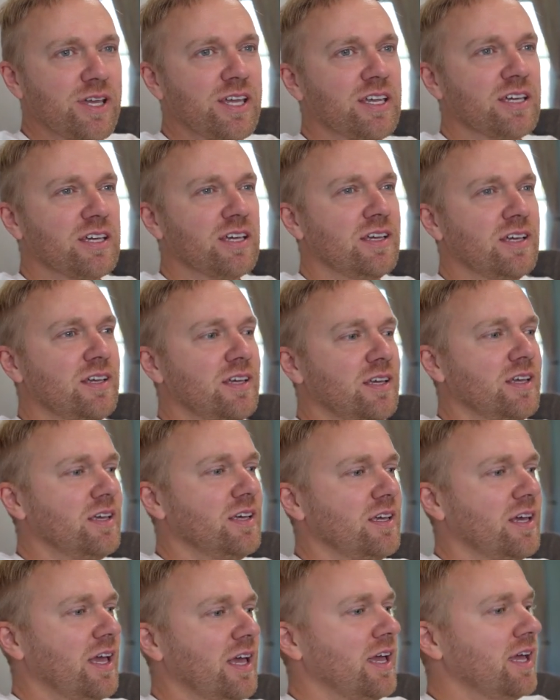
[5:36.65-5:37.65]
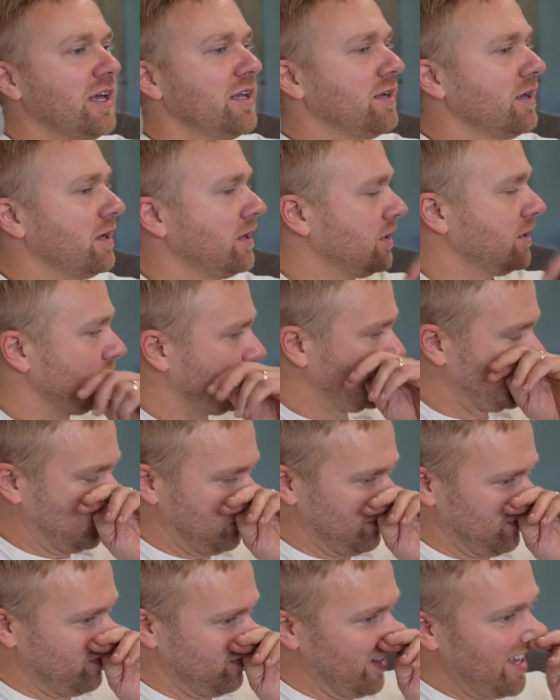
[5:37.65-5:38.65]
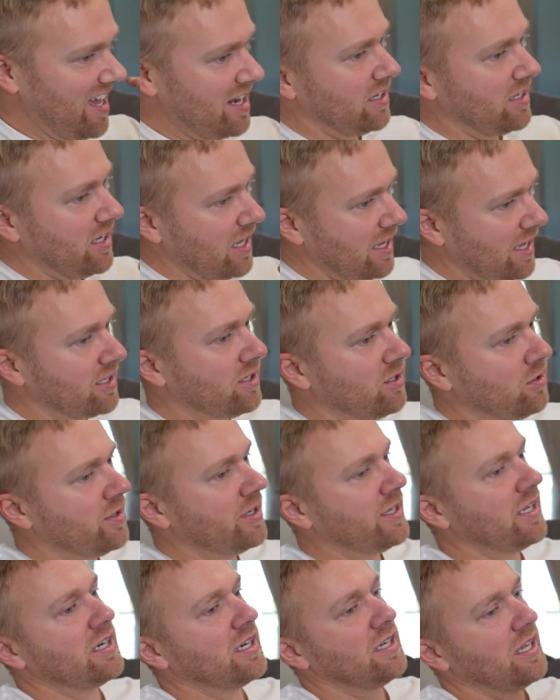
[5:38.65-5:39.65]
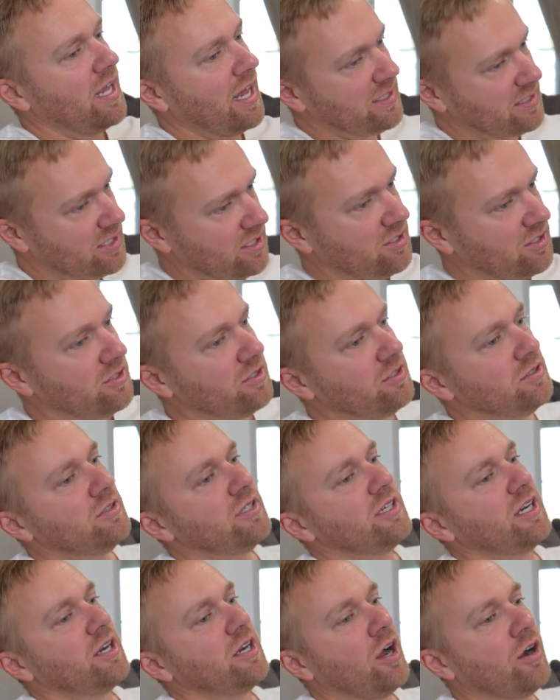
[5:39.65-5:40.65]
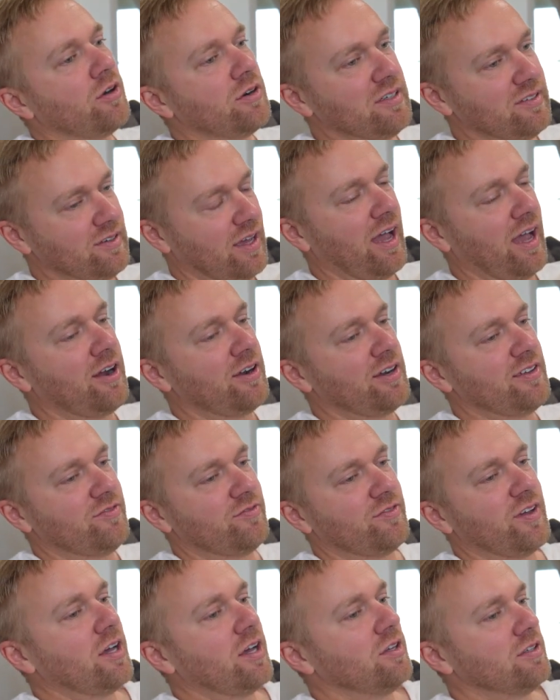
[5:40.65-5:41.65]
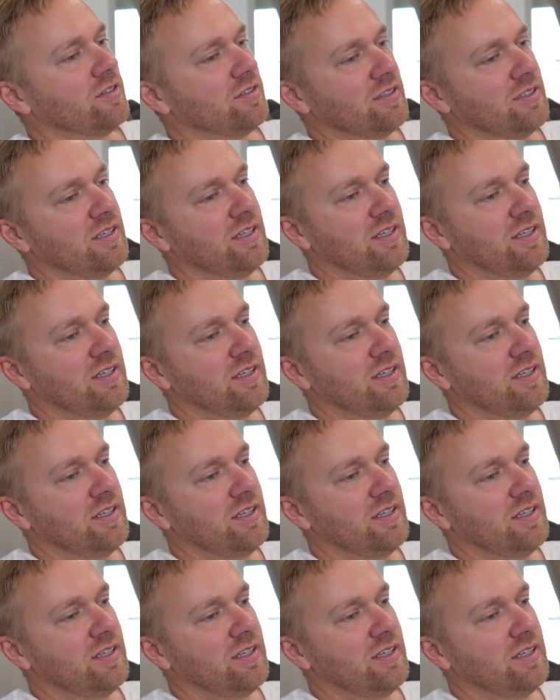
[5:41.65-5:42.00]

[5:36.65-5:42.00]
Lot, yeah. And um, we had a lot going and a lot to do, and it already I already felt